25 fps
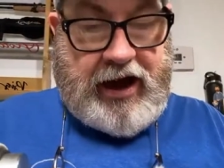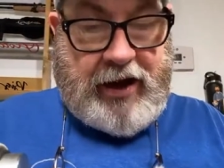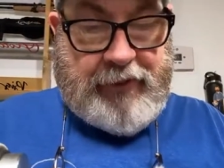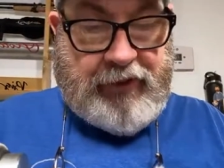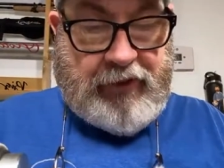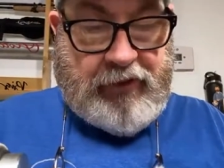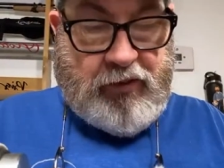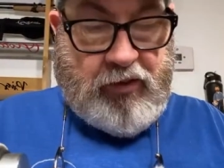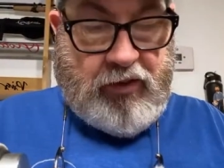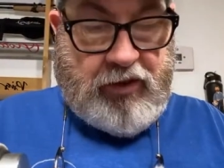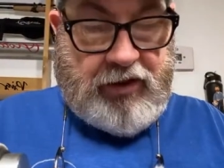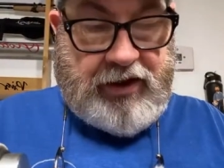
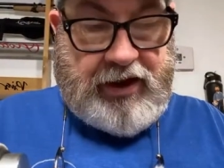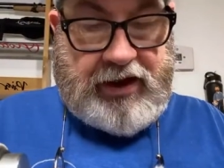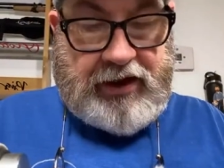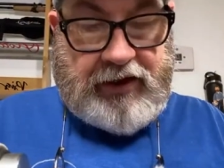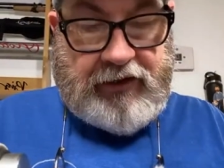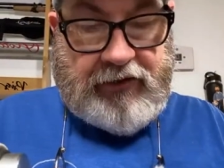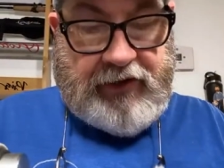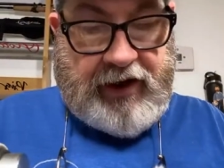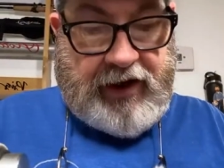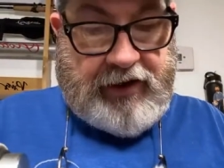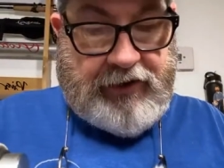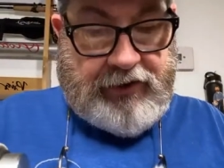couple more of
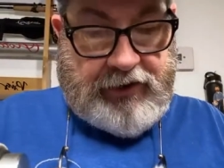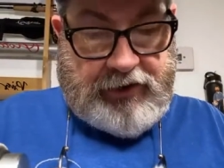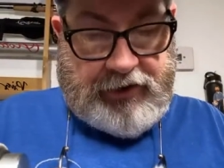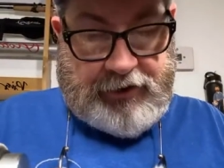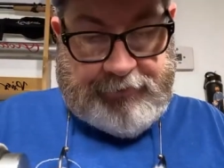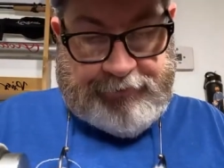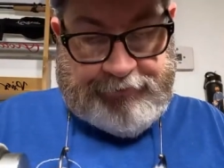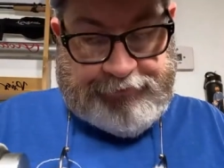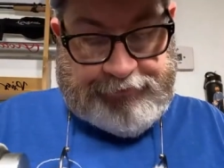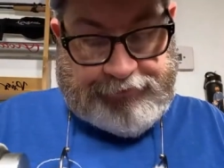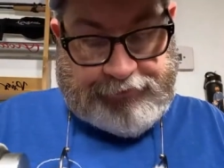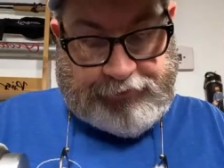these
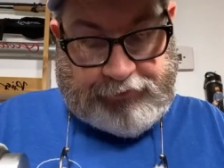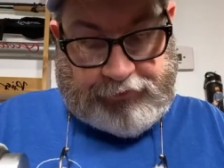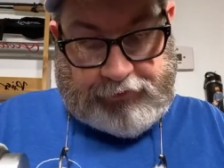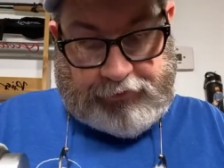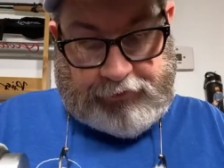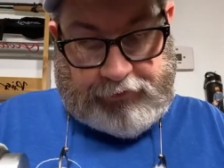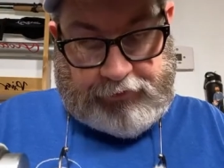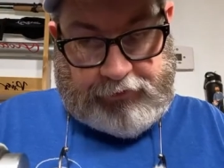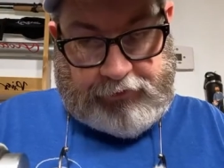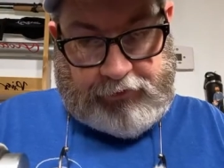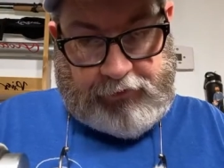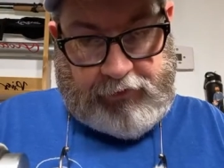feathers
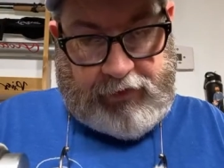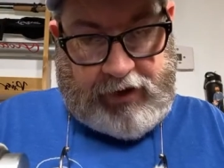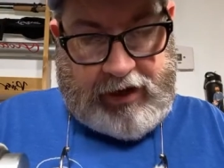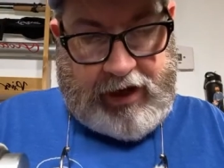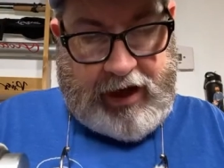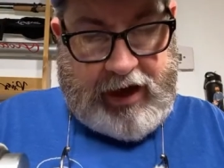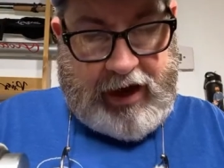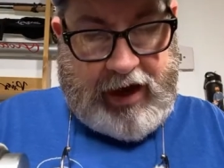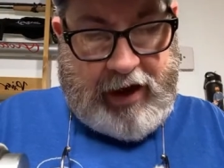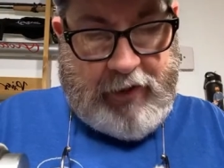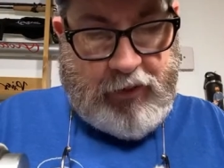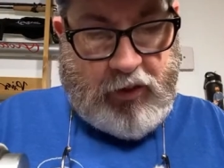
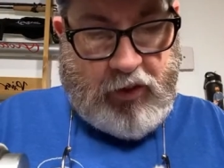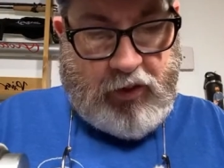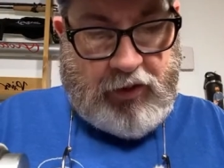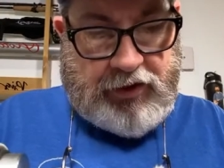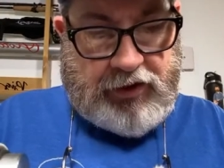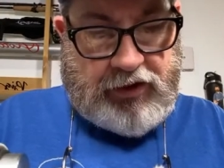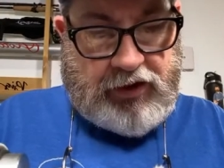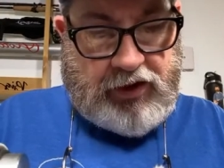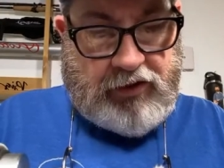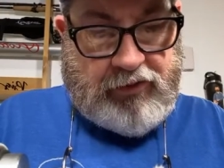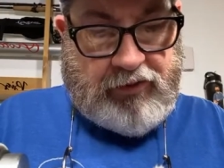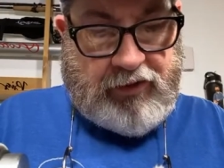and I'm
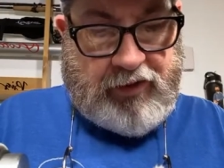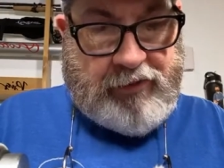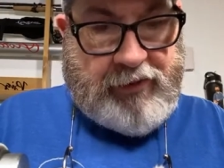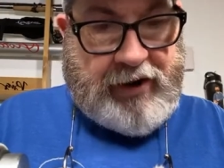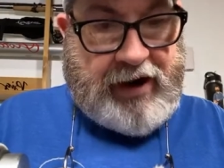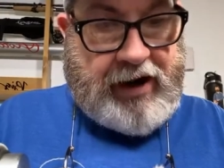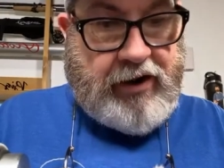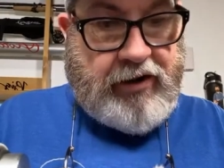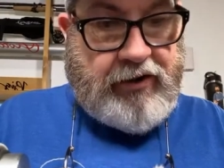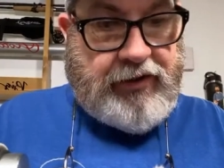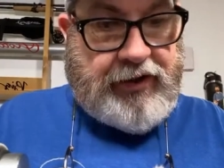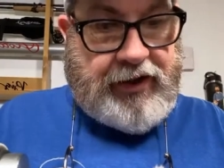going to
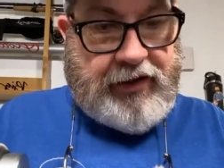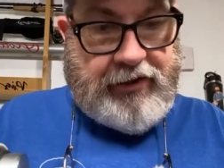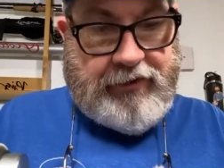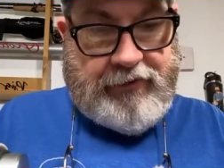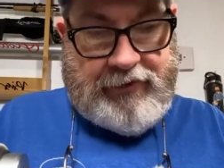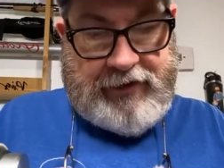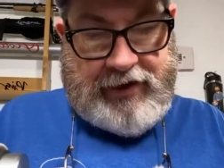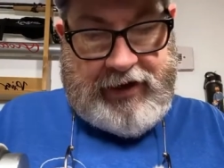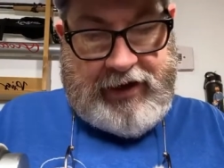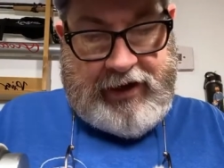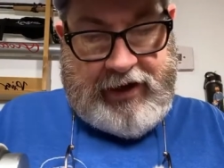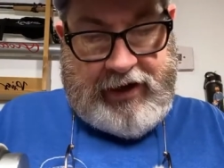prepare
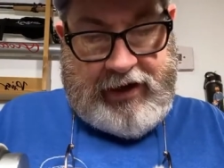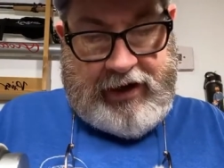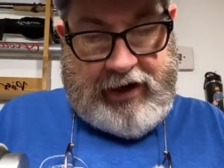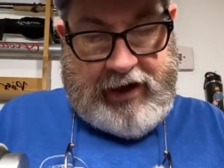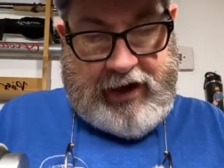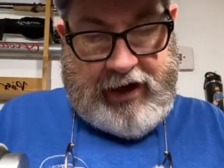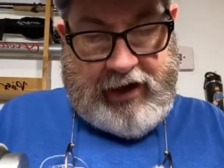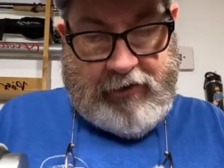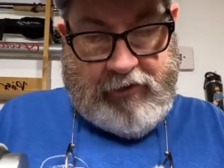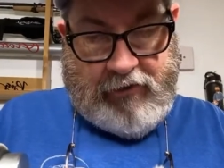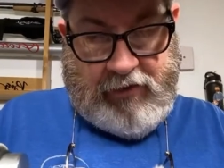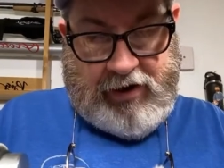them,
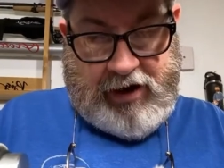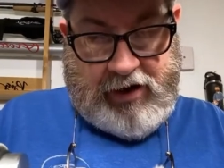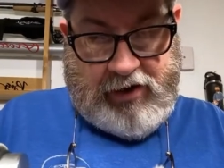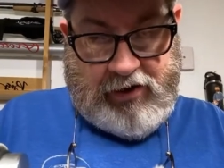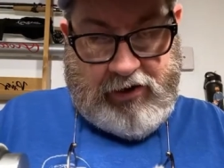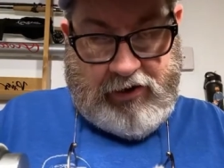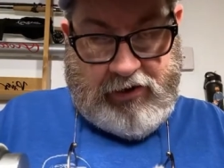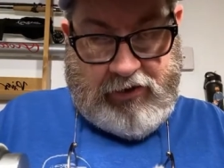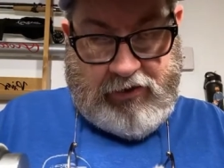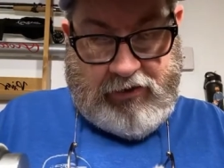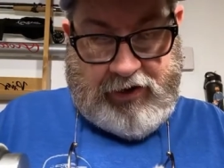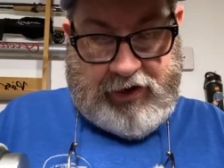and we
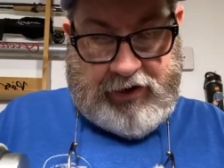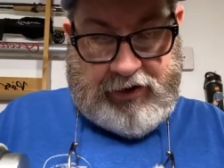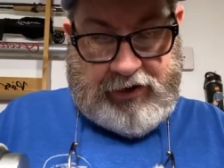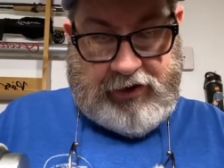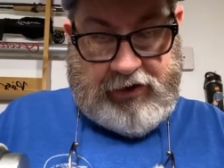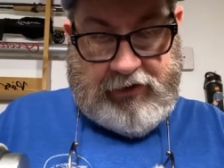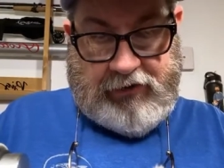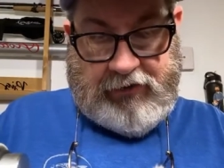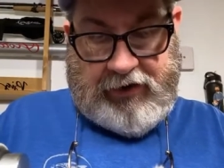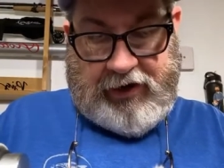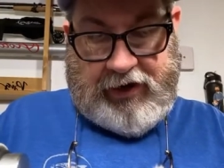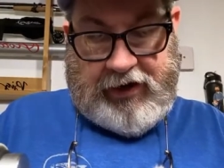are going
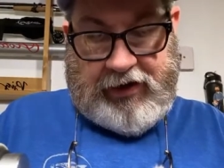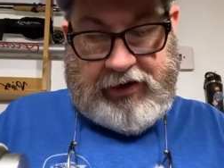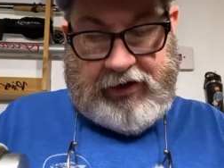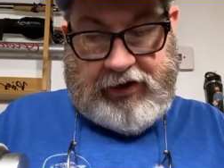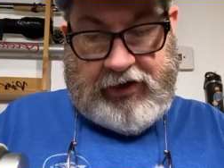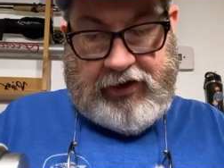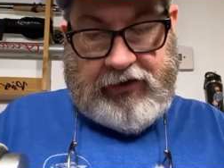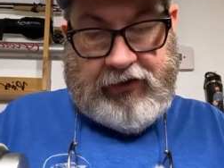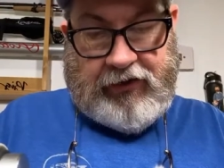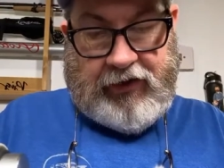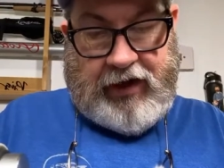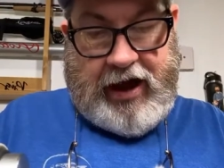to finish
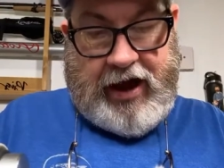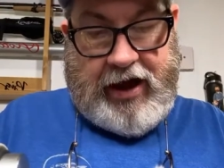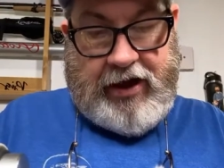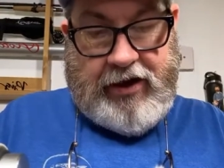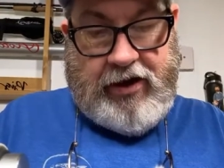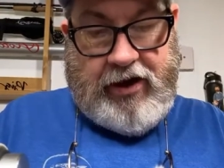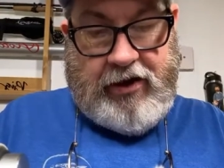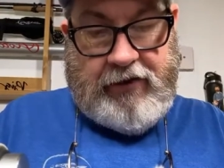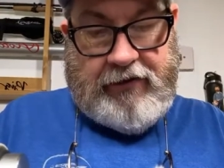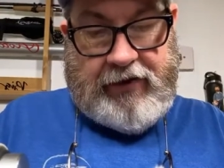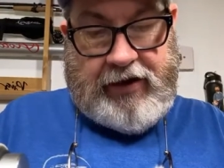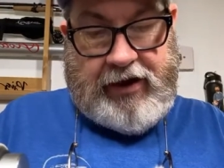this fly
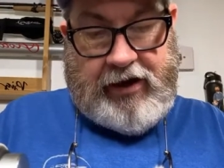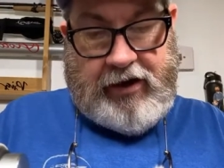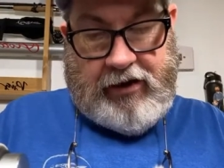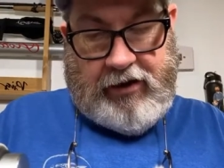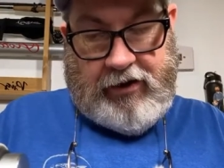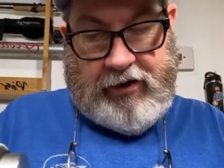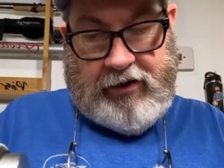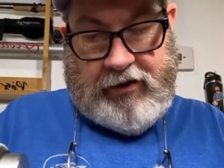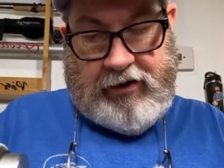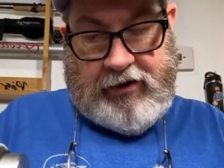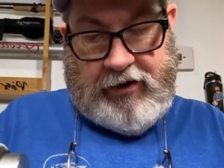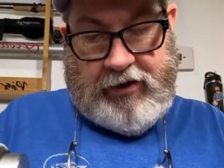off
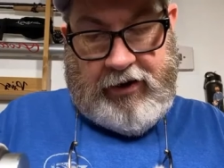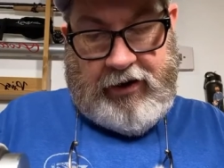here.